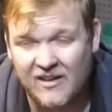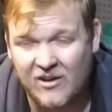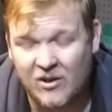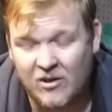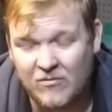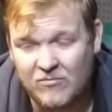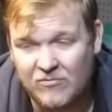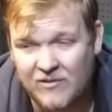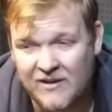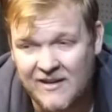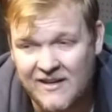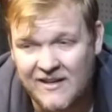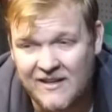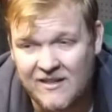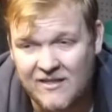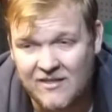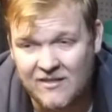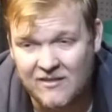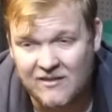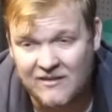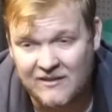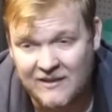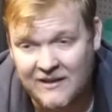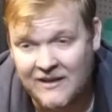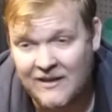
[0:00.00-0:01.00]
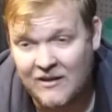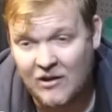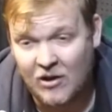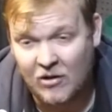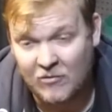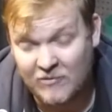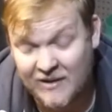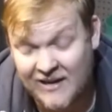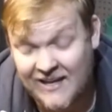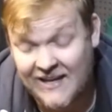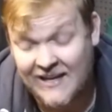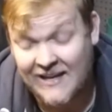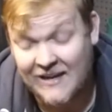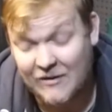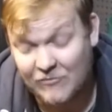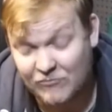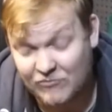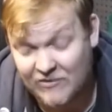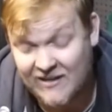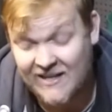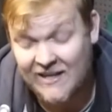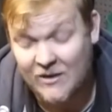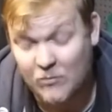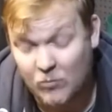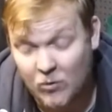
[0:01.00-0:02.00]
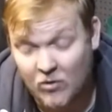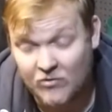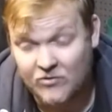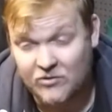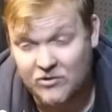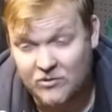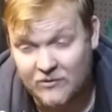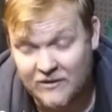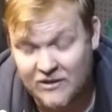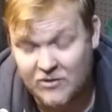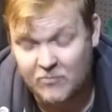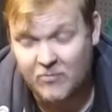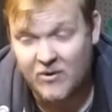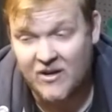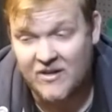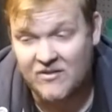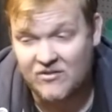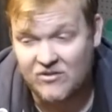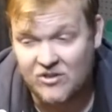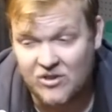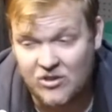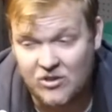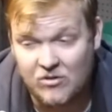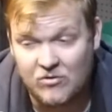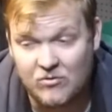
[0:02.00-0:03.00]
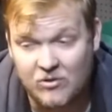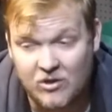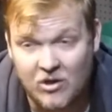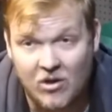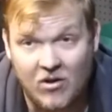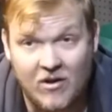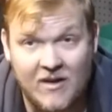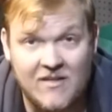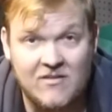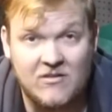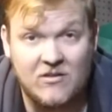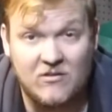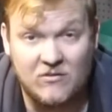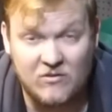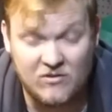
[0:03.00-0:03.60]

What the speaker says: And I really want to express to you guys,